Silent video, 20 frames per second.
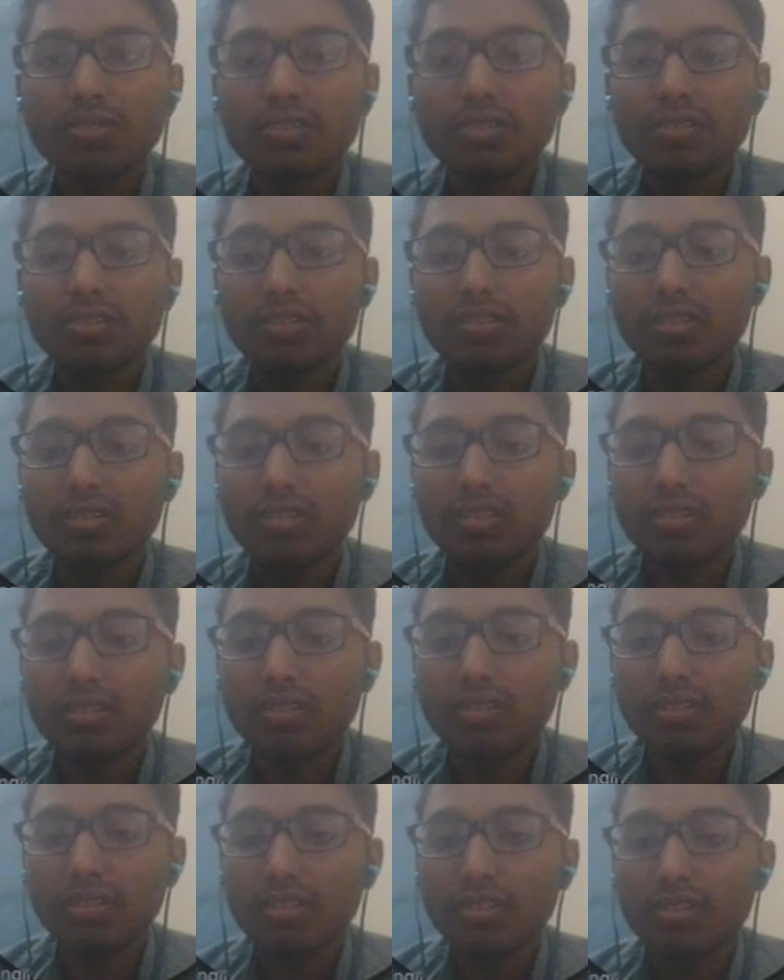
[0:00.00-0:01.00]
and then
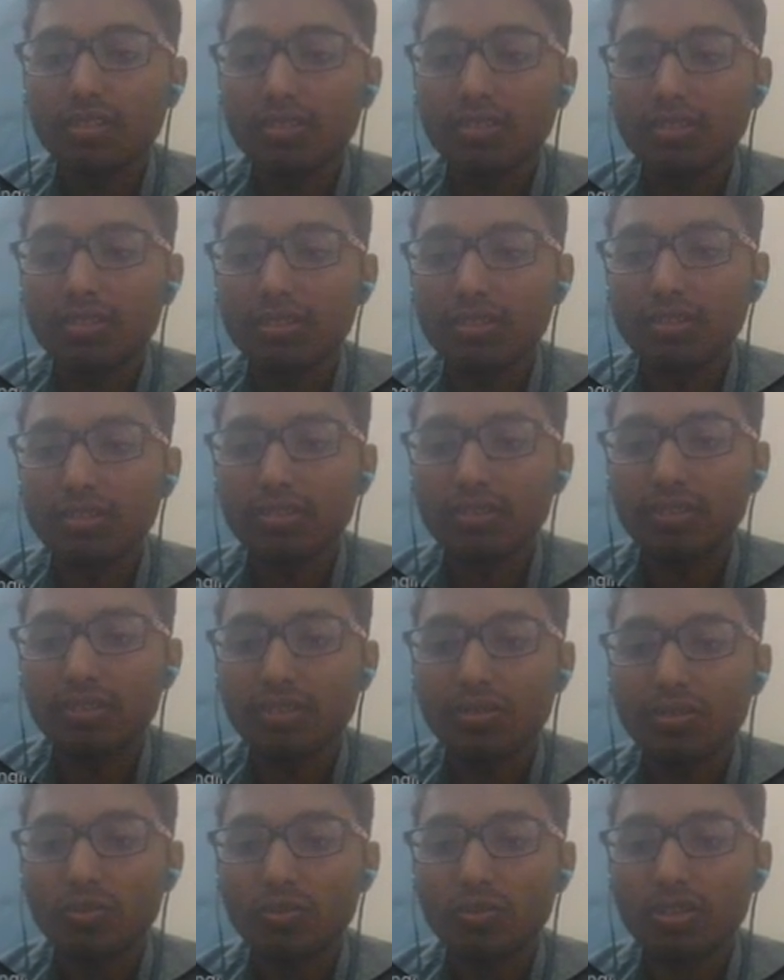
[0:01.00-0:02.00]
there are see
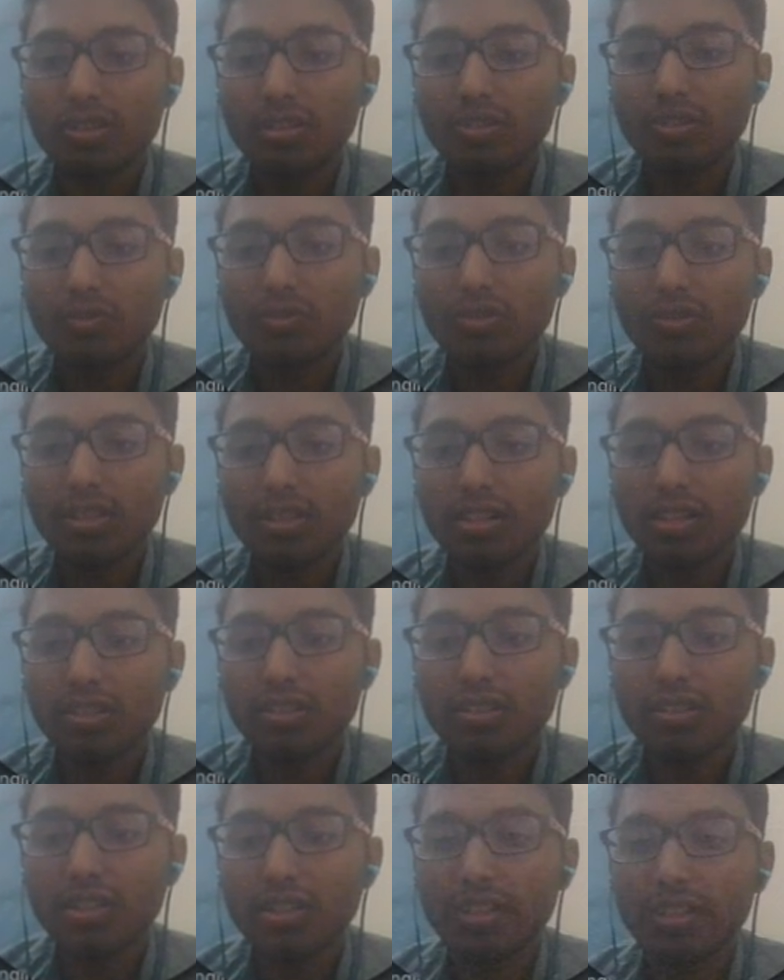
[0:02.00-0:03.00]
the total rows
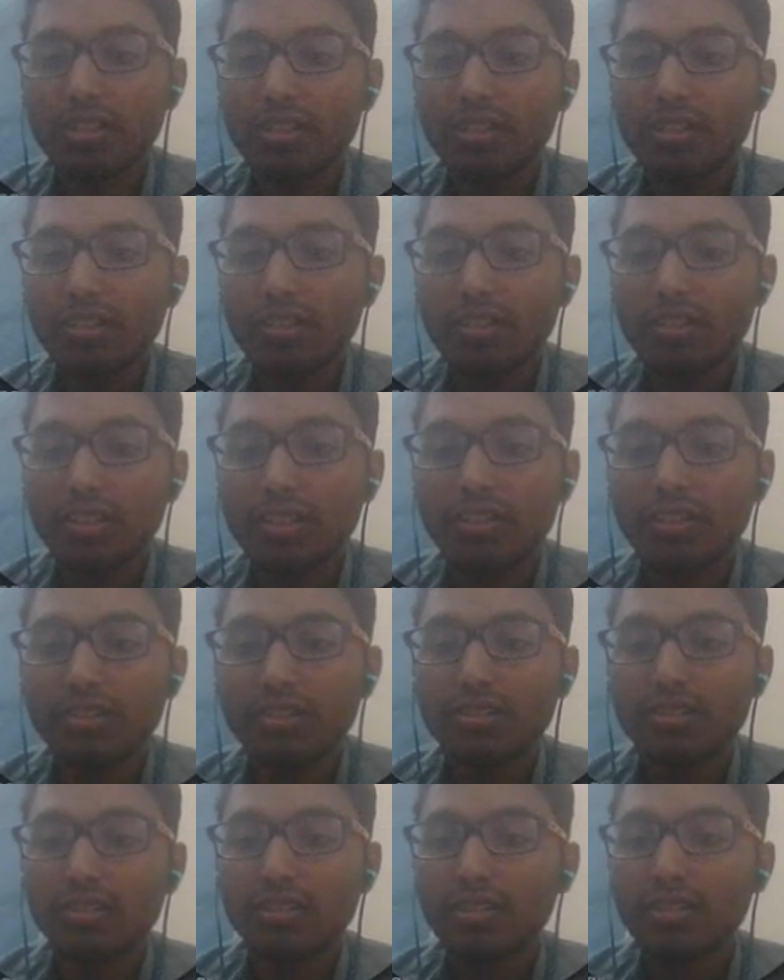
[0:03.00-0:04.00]
are 10 lakh
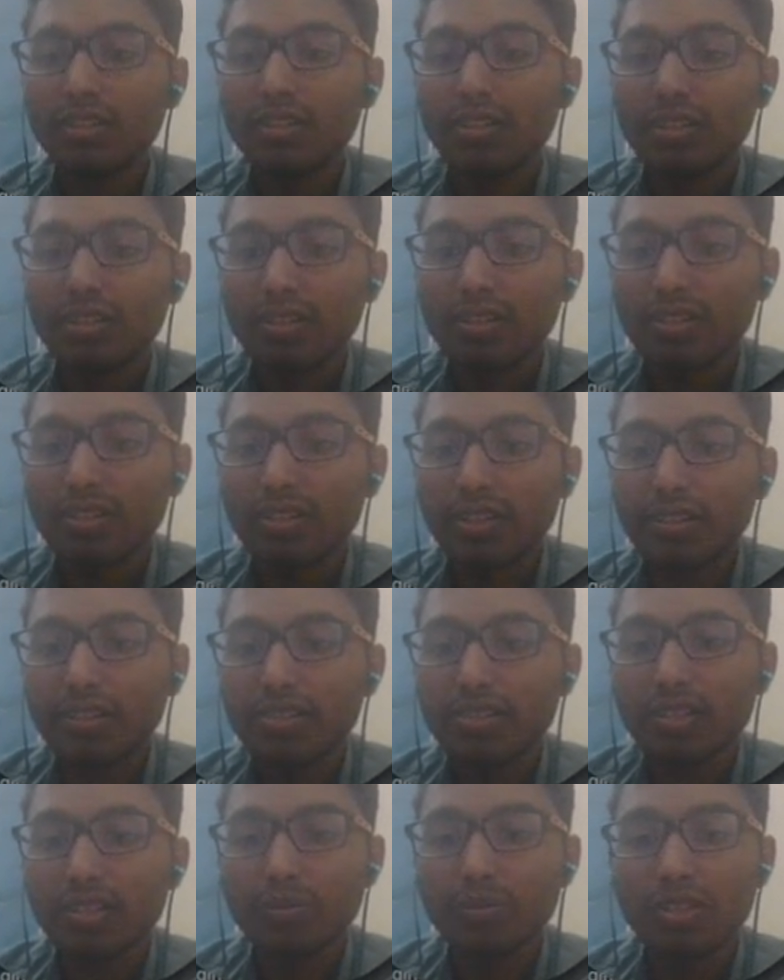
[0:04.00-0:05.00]

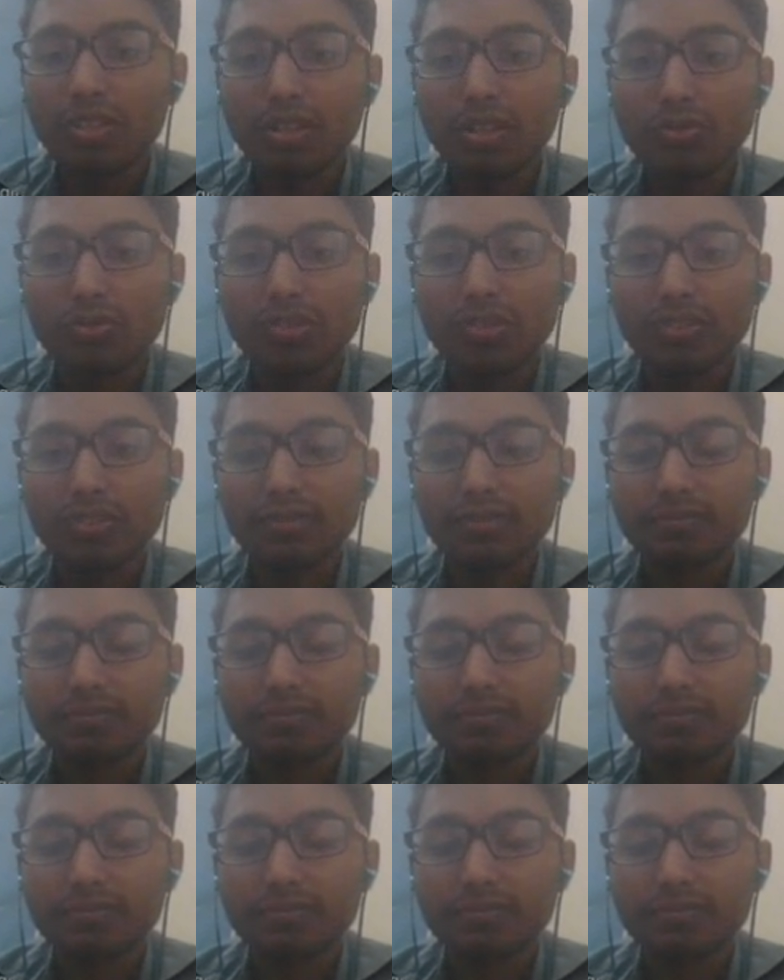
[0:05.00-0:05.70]
97,000,